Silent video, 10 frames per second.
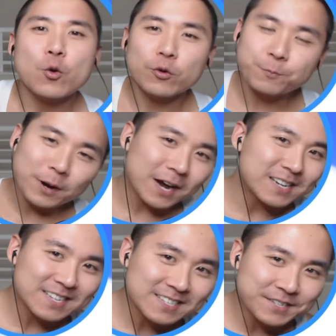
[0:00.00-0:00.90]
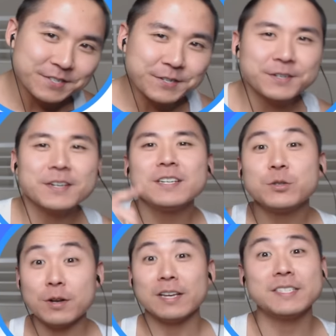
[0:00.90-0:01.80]
with Bonnie's sister,
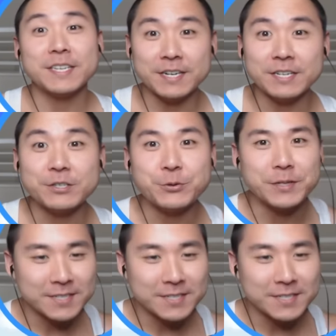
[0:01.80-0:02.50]
so let's get into